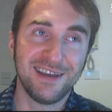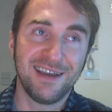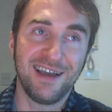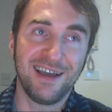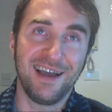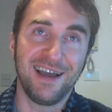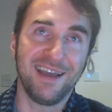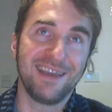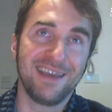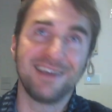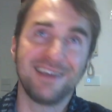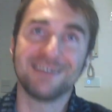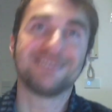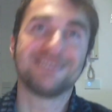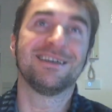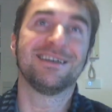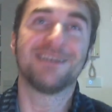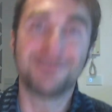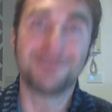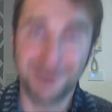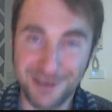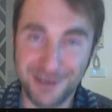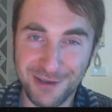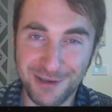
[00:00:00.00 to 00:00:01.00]
I guess
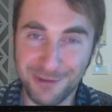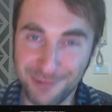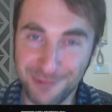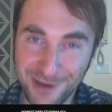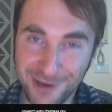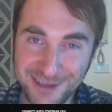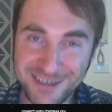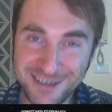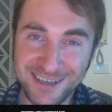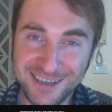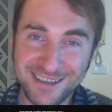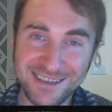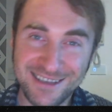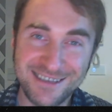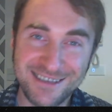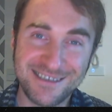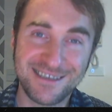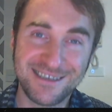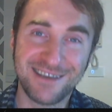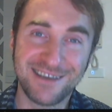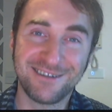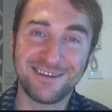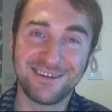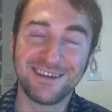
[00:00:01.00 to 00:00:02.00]
that's why you're watching this
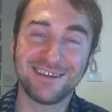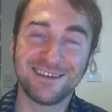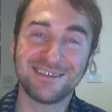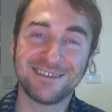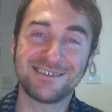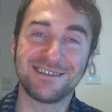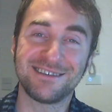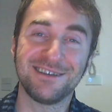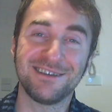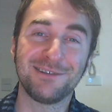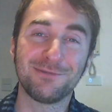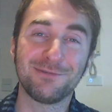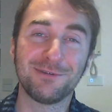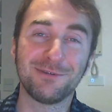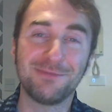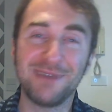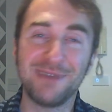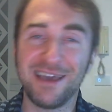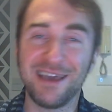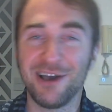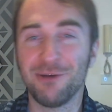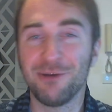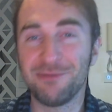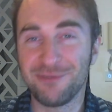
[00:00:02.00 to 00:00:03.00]
series, it would be
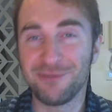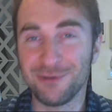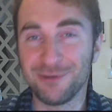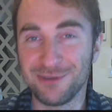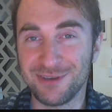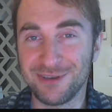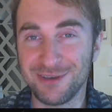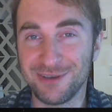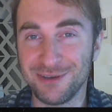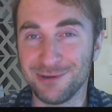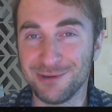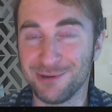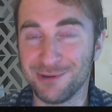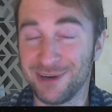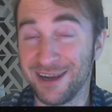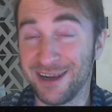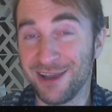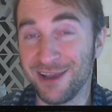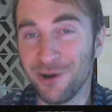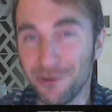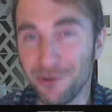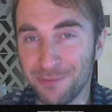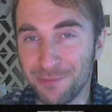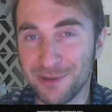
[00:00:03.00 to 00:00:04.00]
helpful to you, or I
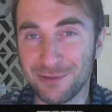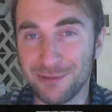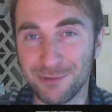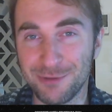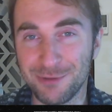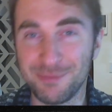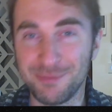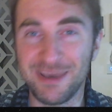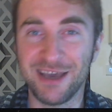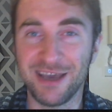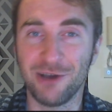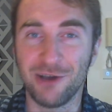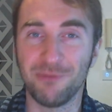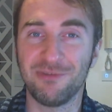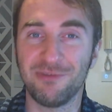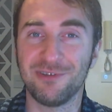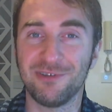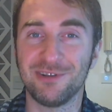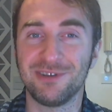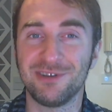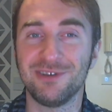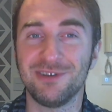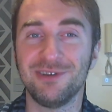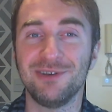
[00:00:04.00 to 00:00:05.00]
hope it would be
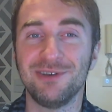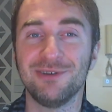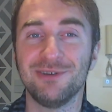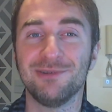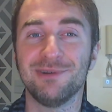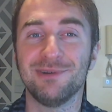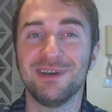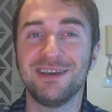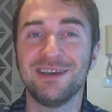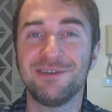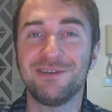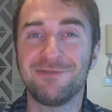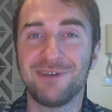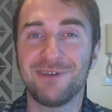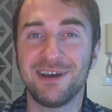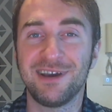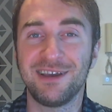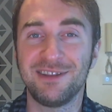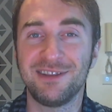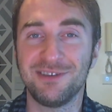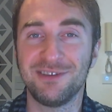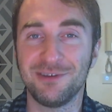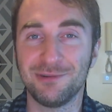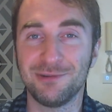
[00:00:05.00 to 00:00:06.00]
helpful to you, if I
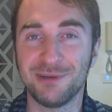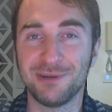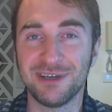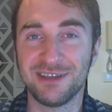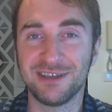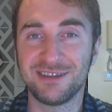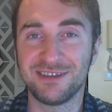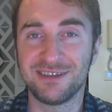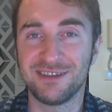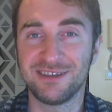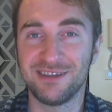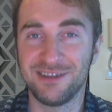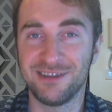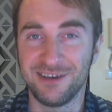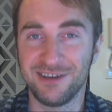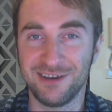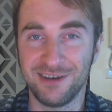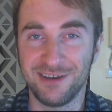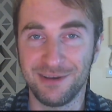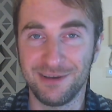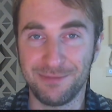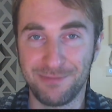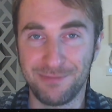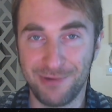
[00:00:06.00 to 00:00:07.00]
do it
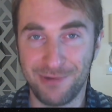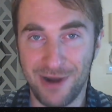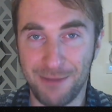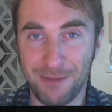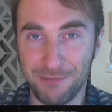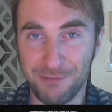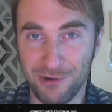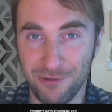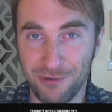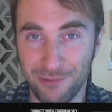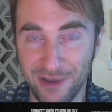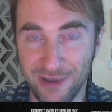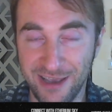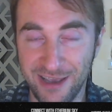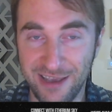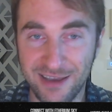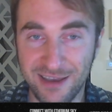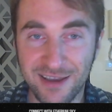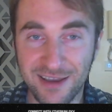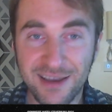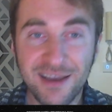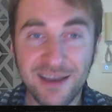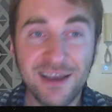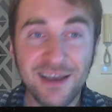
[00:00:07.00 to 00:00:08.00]
the proper way.
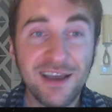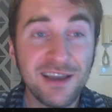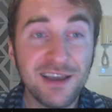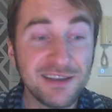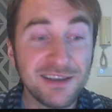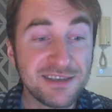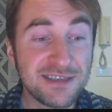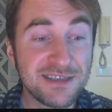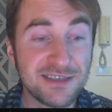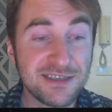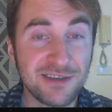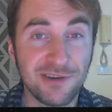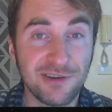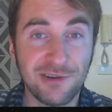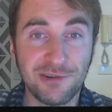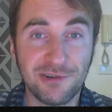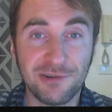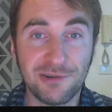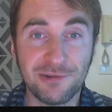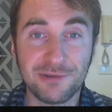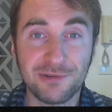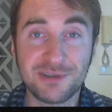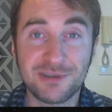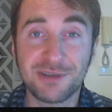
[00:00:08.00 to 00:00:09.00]

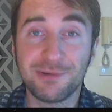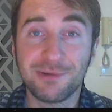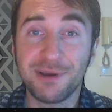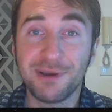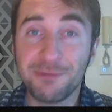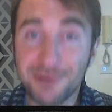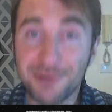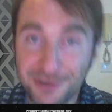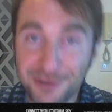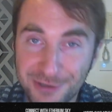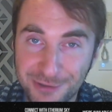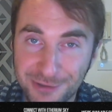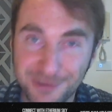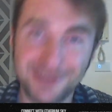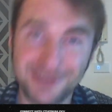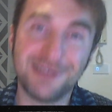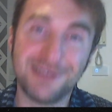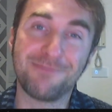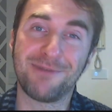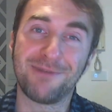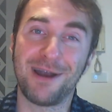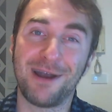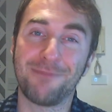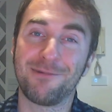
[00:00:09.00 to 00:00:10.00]
So I will do it the
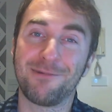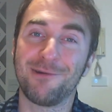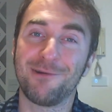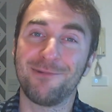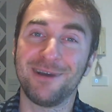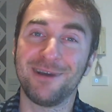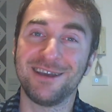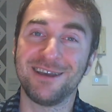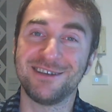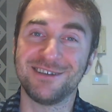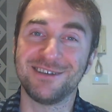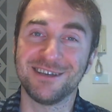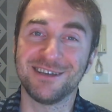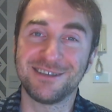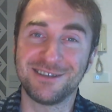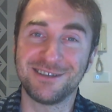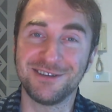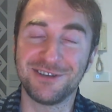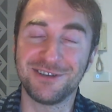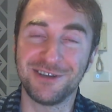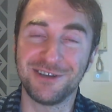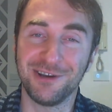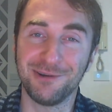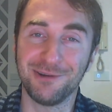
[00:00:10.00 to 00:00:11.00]
proper way just to
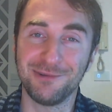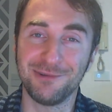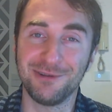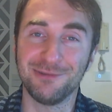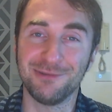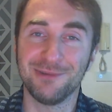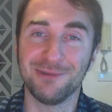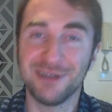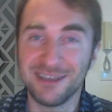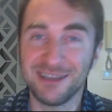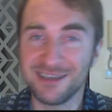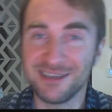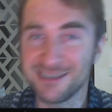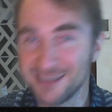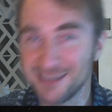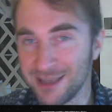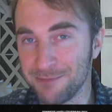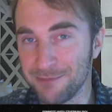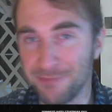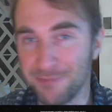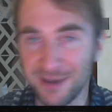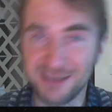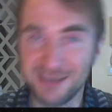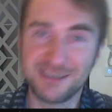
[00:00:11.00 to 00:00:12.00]
show you really
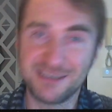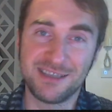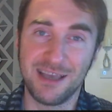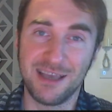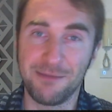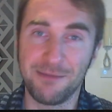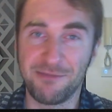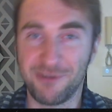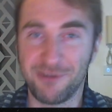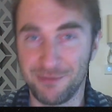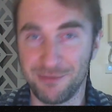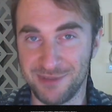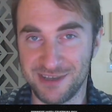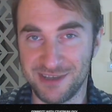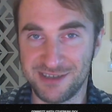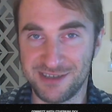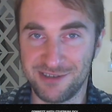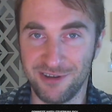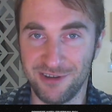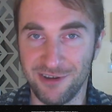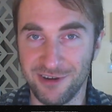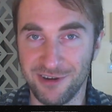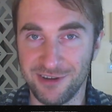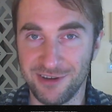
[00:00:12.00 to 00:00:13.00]
step by step from the
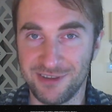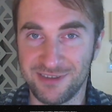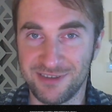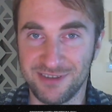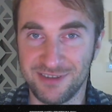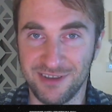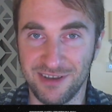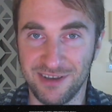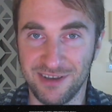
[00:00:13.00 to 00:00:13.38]
start